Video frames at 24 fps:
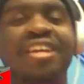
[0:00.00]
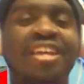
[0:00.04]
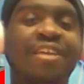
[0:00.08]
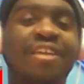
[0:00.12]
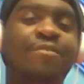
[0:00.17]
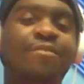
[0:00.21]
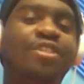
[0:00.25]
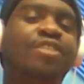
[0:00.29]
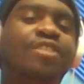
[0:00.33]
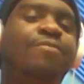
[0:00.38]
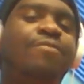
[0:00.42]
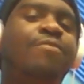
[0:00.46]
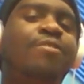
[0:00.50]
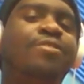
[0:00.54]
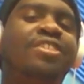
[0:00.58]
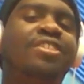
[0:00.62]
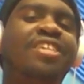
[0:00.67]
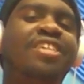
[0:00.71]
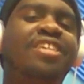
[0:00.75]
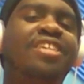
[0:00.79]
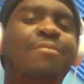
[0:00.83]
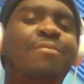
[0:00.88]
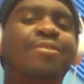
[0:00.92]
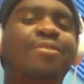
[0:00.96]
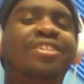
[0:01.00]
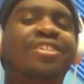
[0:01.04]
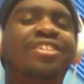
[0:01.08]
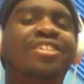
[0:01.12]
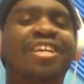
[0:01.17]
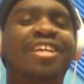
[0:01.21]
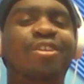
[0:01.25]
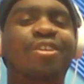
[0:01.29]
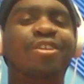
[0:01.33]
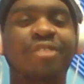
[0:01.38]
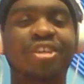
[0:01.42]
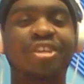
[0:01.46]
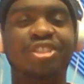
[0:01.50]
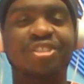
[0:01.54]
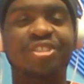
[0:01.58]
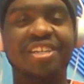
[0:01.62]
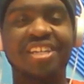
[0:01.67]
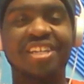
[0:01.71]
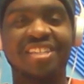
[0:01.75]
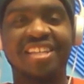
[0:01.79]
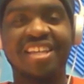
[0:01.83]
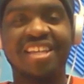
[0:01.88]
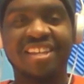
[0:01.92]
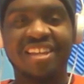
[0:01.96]
If it's your first time on the channel, make sure
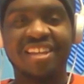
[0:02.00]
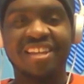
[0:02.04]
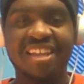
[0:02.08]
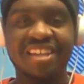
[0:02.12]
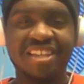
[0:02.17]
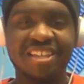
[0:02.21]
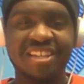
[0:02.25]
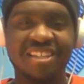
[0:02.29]
you hit that like,